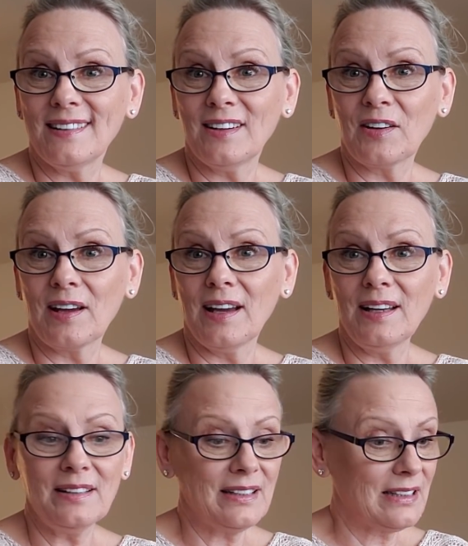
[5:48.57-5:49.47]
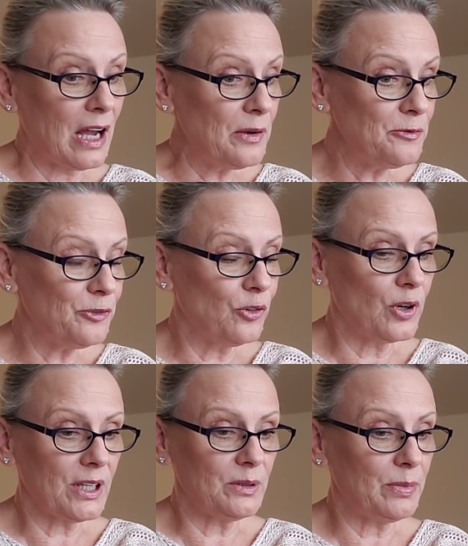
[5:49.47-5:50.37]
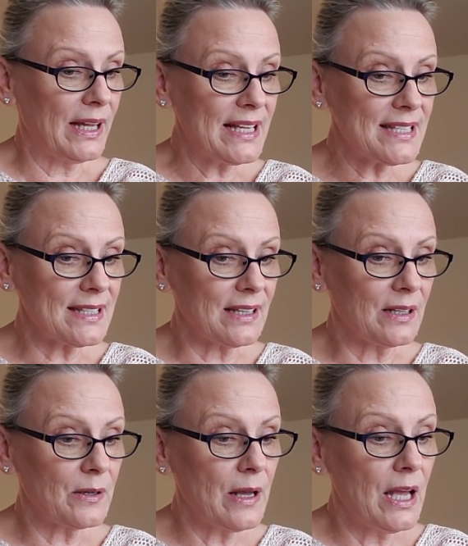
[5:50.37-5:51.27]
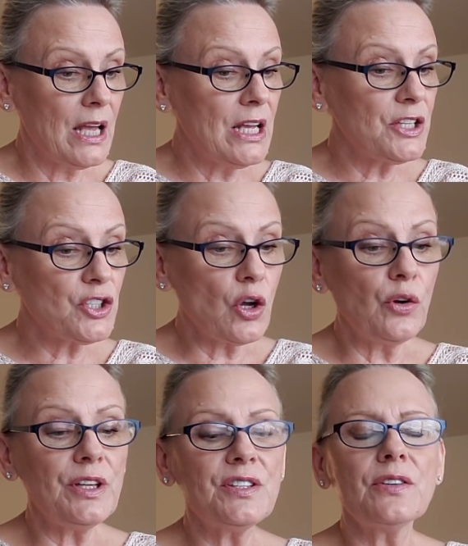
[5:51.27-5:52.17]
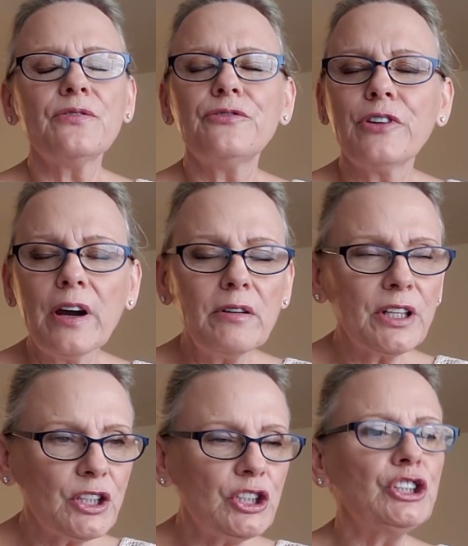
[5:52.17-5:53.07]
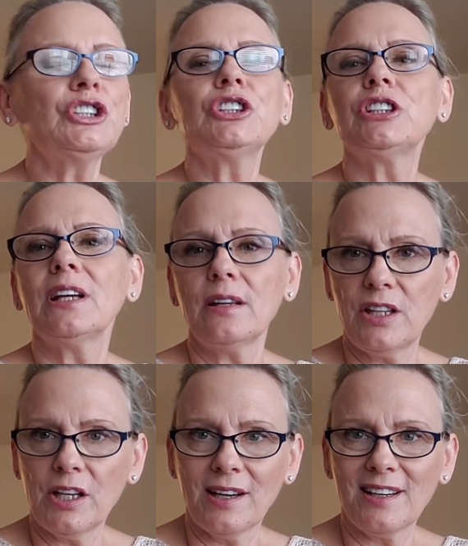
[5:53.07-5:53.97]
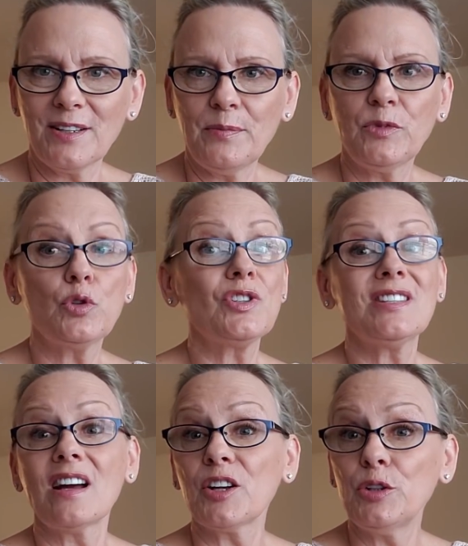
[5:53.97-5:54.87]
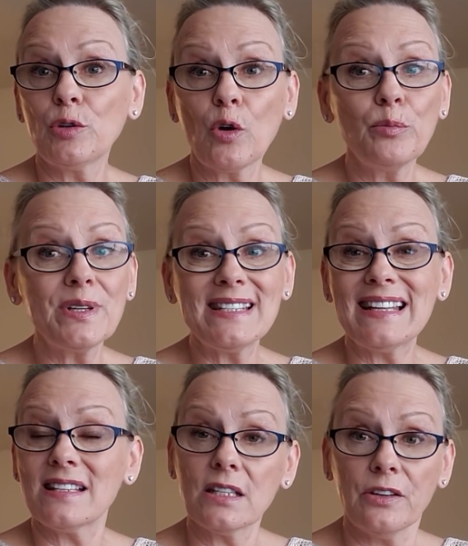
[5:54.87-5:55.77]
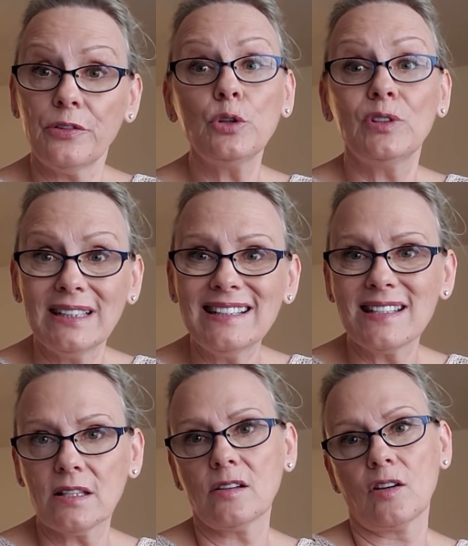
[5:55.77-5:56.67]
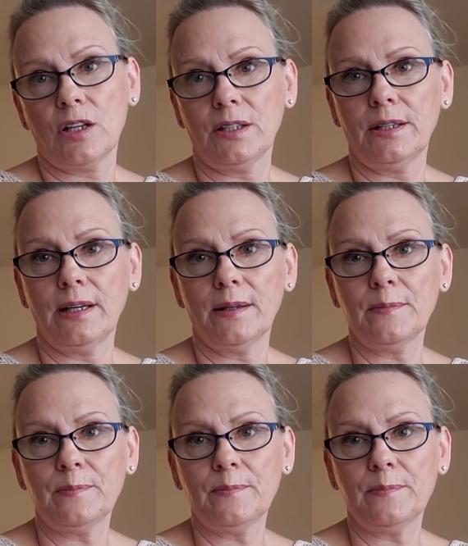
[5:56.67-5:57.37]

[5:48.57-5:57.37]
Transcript: Okay, time for it, blessing. So it's a very good year to start your own business if you didn't start it yet.